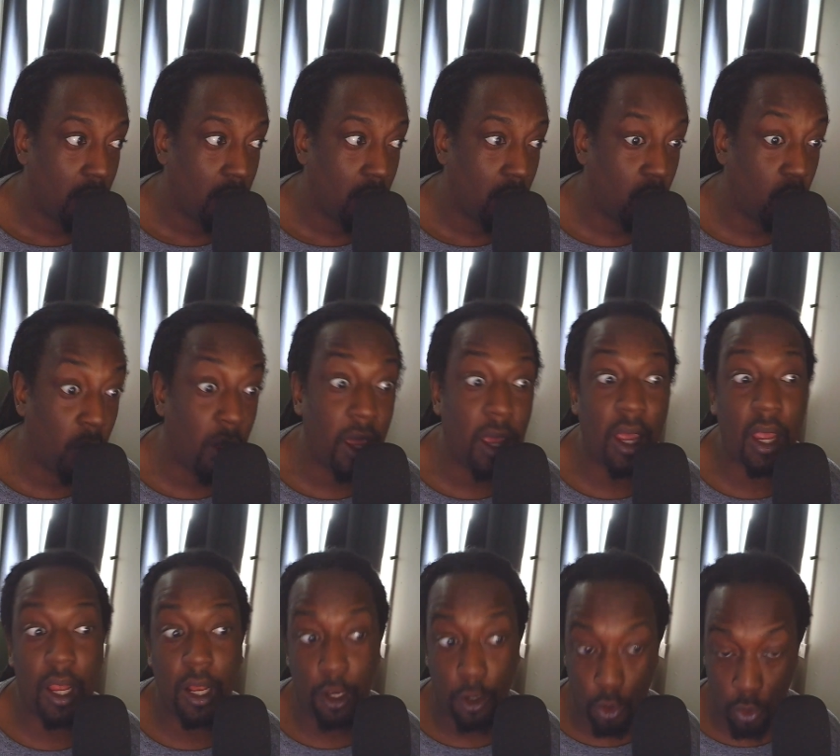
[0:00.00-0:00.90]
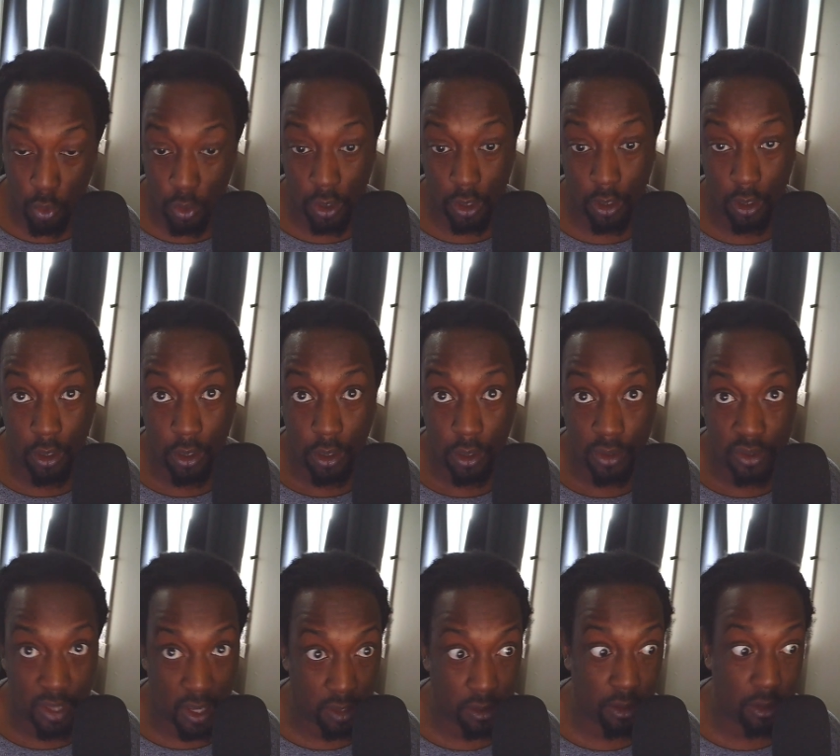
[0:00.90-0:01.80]
way lower
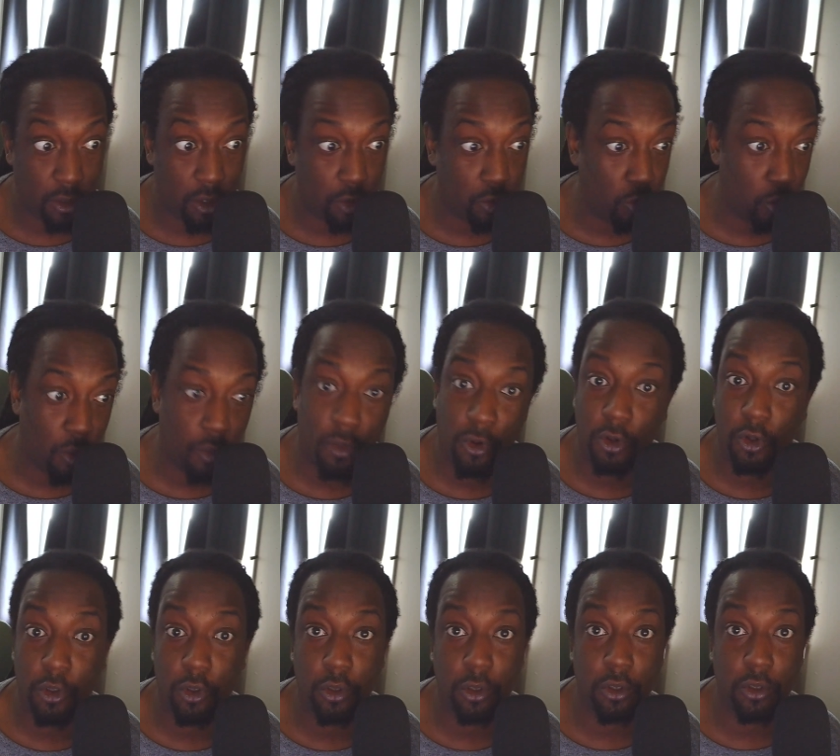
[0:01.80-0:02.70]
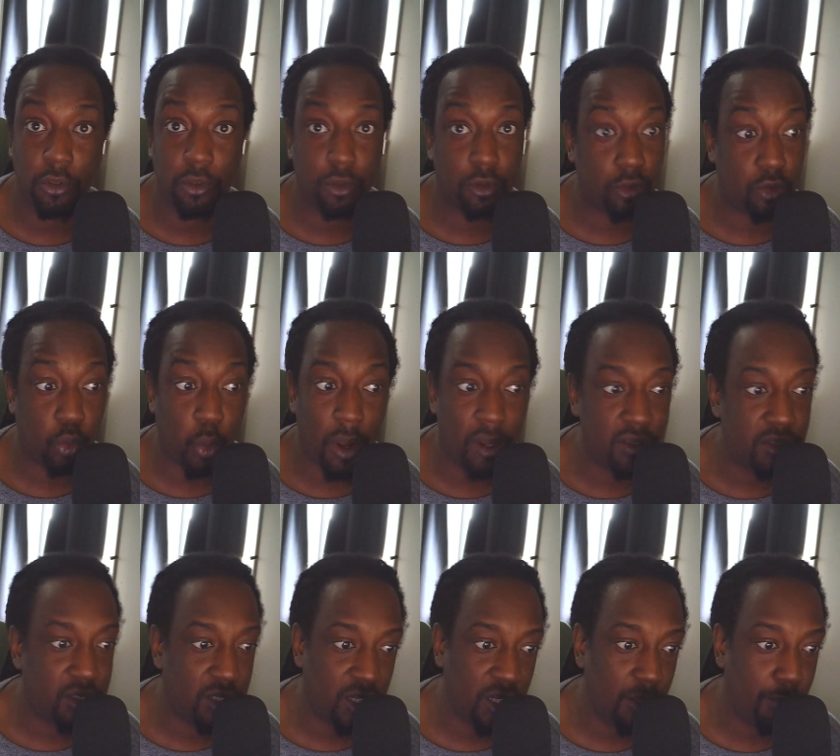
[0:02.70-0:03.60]
than the normal
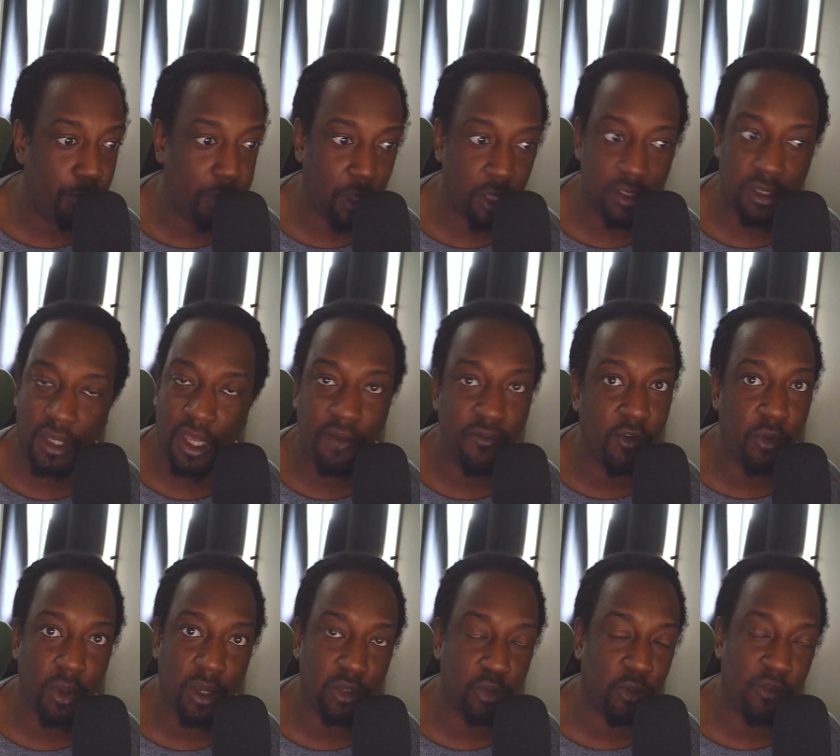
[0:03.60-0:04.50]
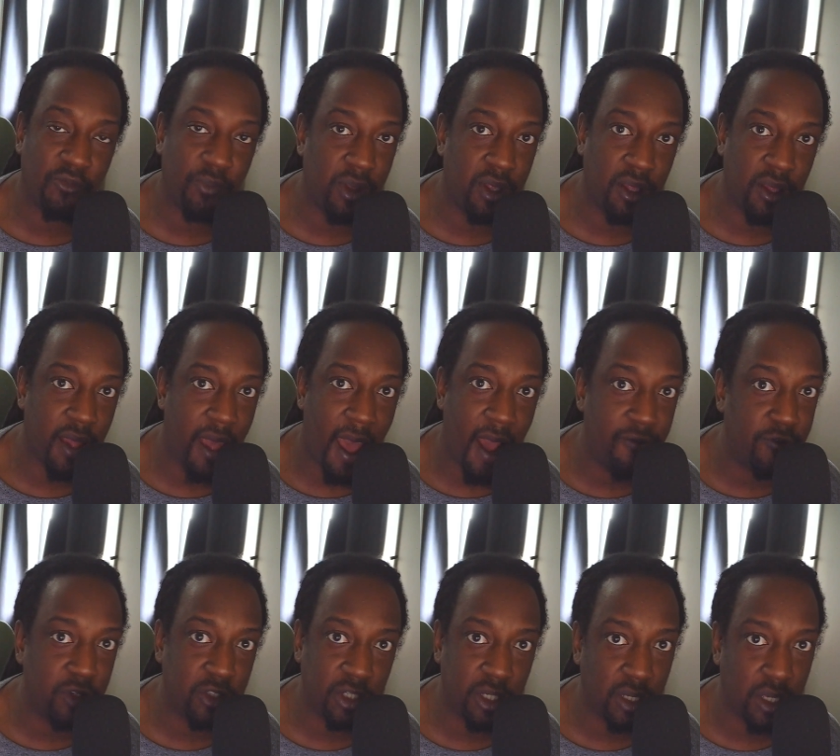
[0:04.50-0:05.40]
20 plus giveaways we've been
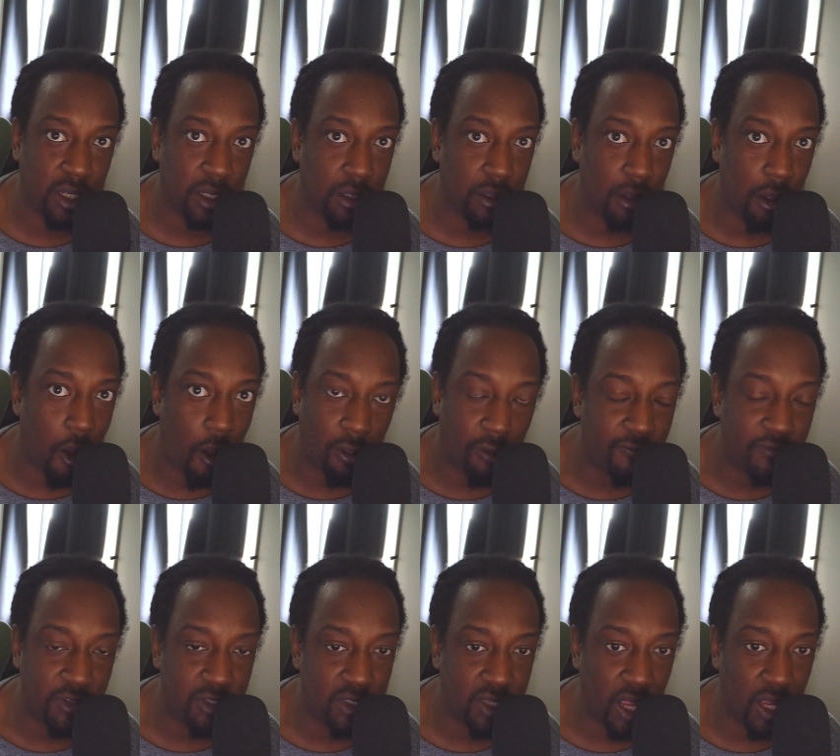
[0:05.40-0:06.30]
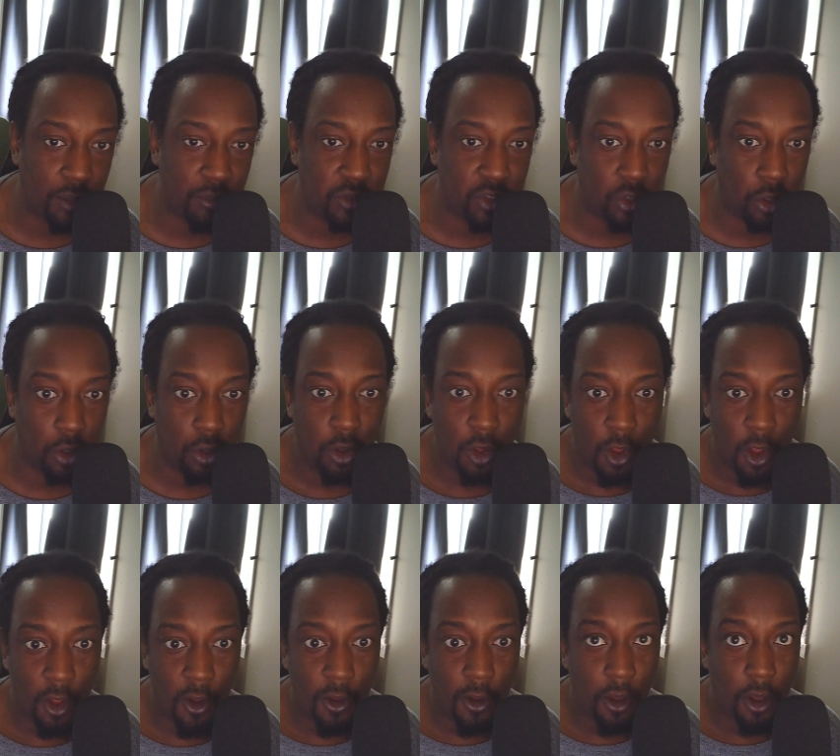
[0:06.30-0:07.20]
averaging in all of these games. So
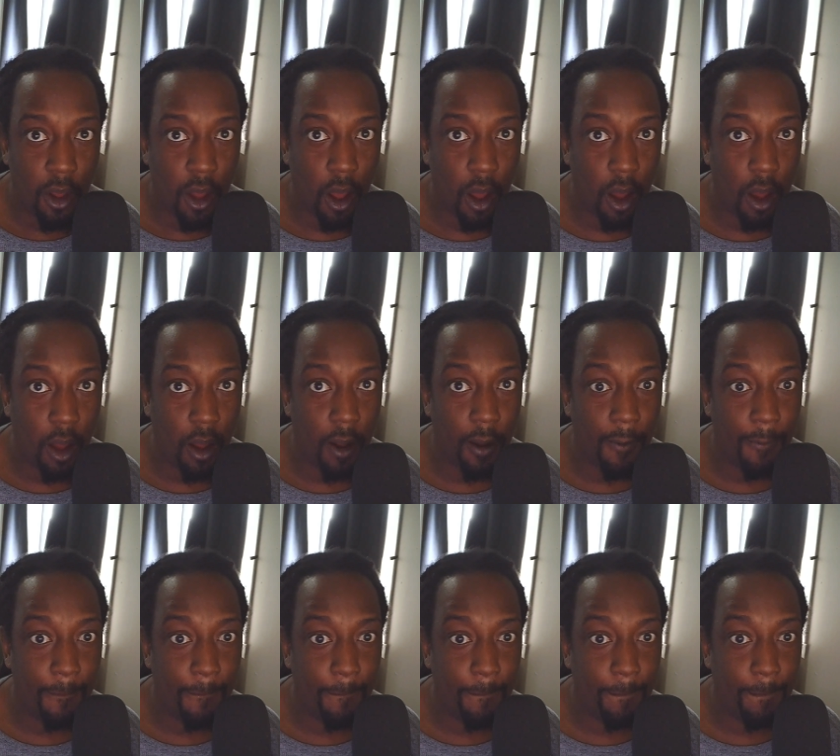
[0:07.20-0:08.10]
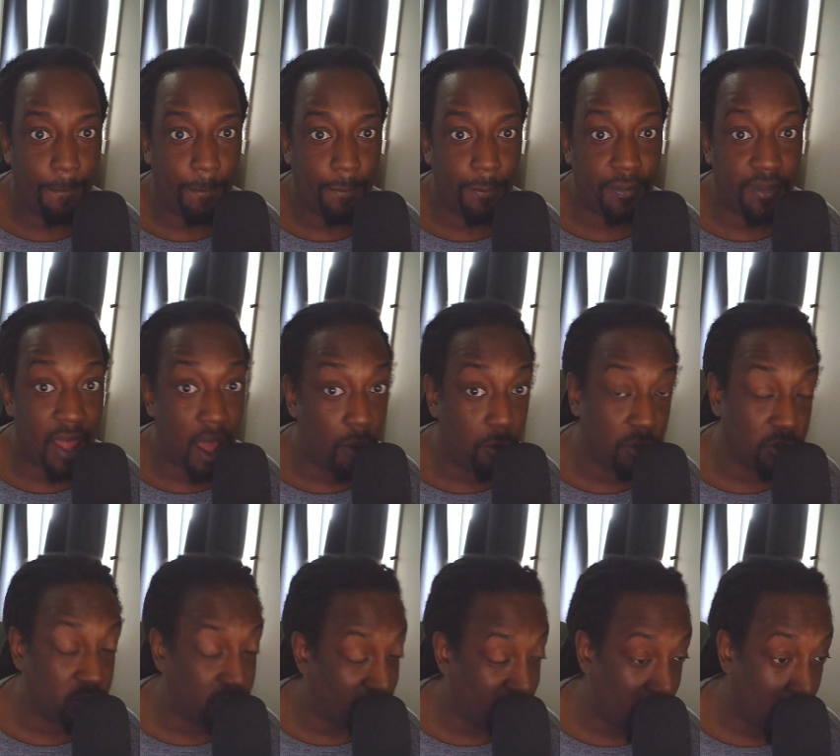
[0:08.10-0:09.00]
um, that
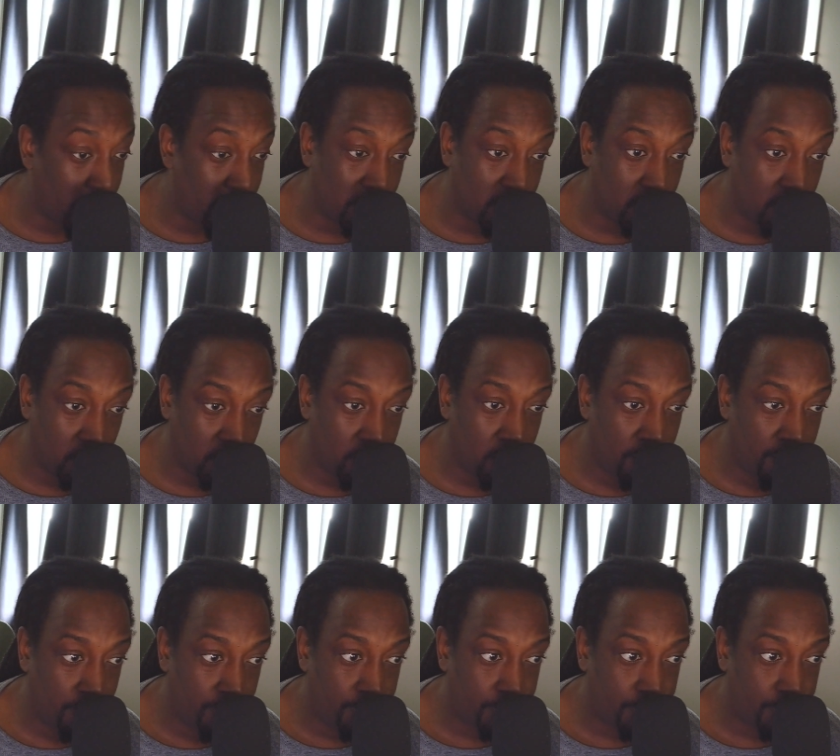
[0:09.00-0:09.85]
was very good.